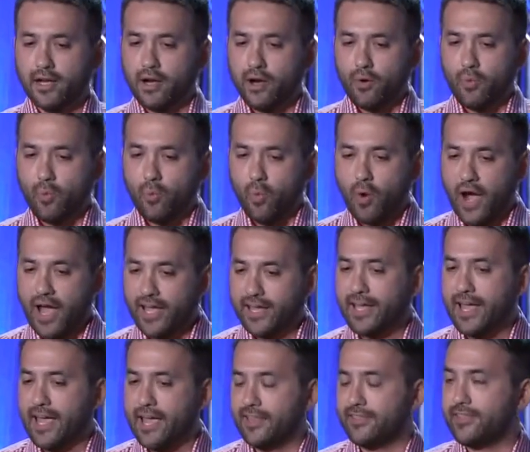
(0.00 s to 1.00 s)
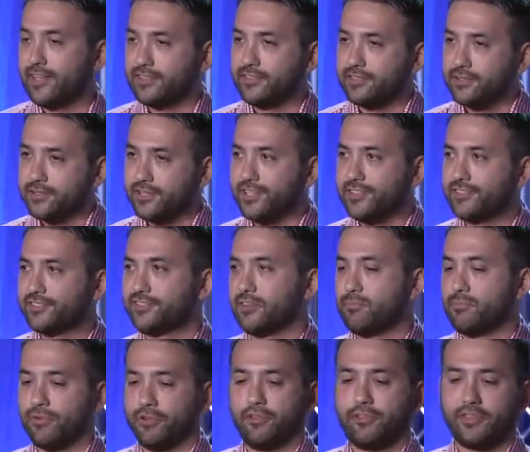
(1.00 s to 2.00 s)
why can't they do these
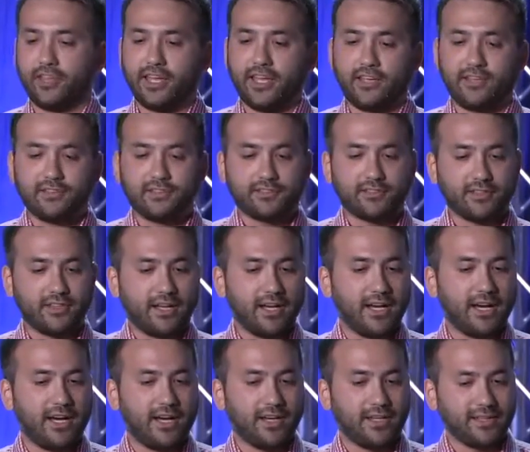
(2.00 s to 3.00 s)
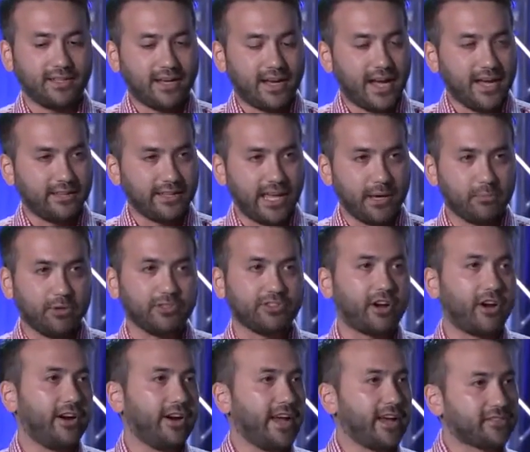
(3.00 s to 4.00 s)
simple things? I labeled
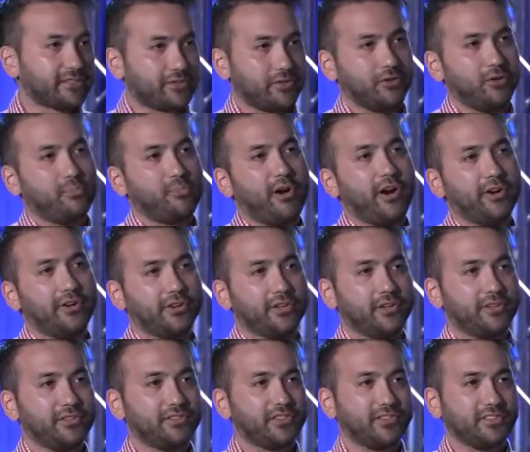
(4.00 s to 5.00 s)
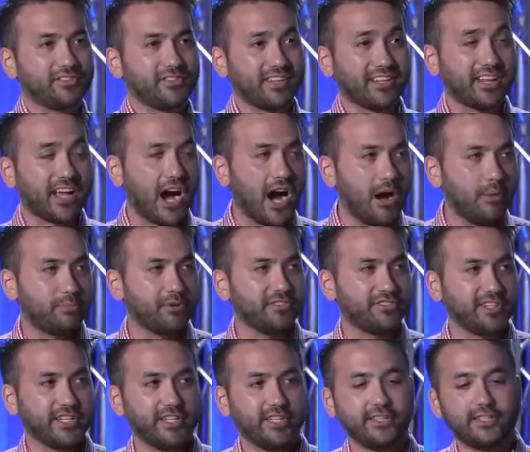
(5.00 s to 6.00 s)
our external partners as
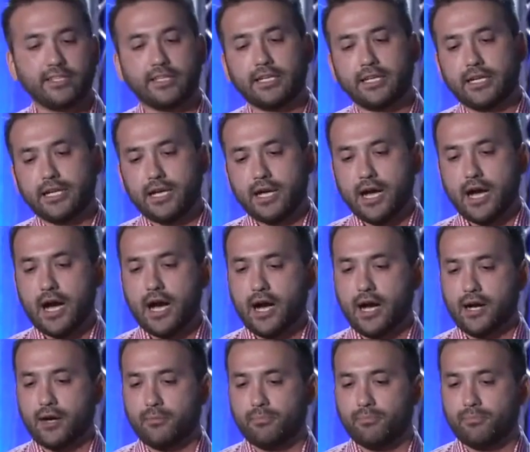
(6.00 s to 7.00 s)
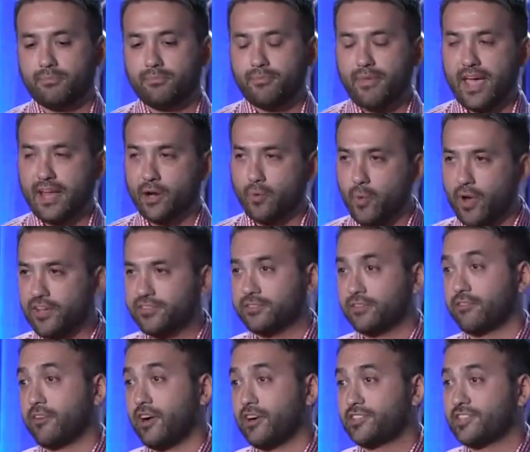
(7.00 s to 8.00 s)
incompetent and a waste
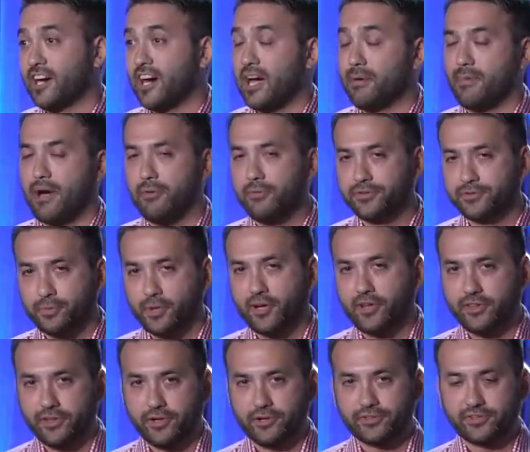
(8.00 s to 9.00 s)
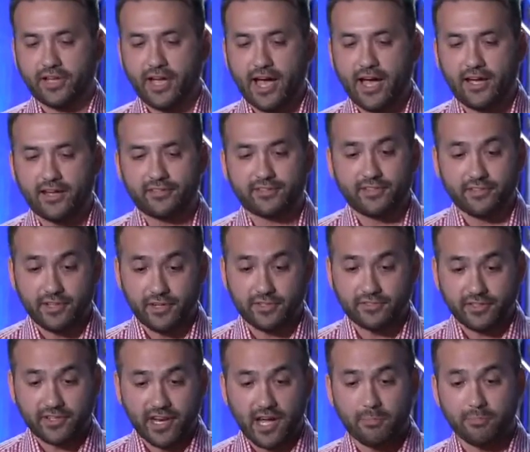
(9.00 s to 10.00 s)
of our time. I was one of those guys, and there's
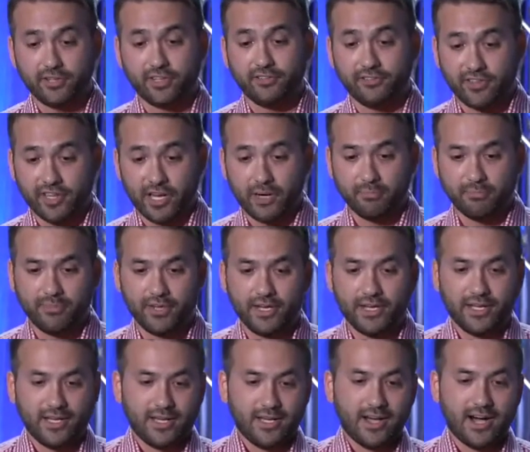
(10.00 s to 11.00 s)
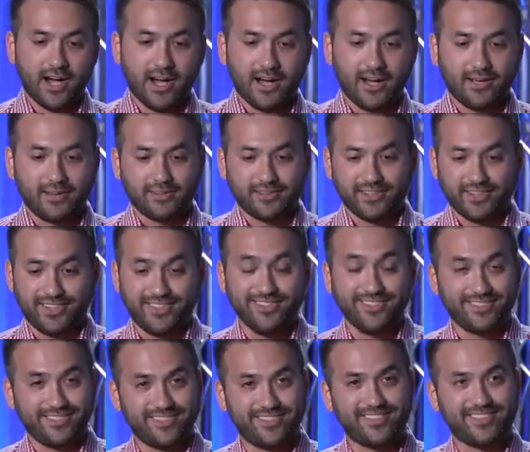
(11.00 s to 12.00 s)
a number of them
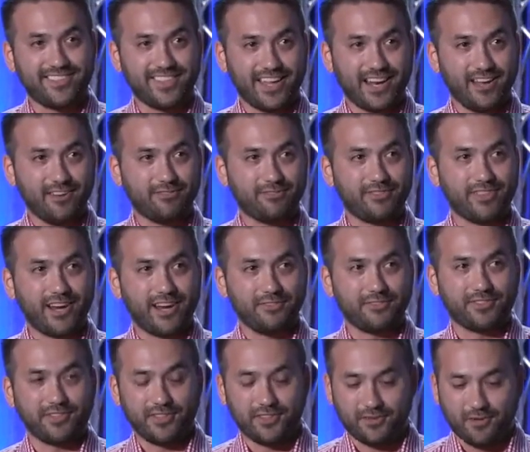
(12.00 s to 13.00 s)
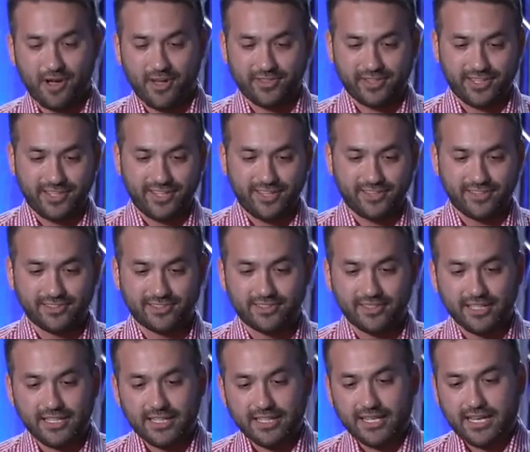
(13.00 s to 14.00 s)
that I've seen throughout the years.
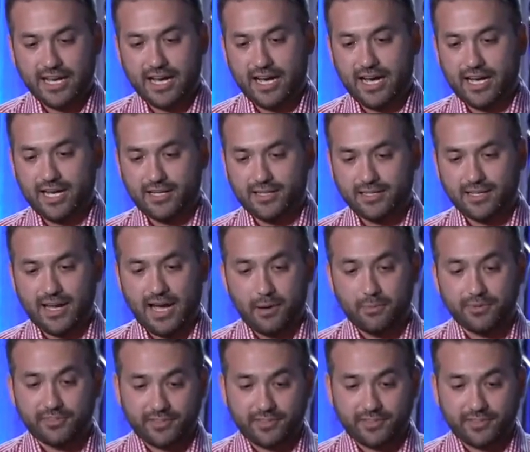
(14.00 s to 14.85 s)
I was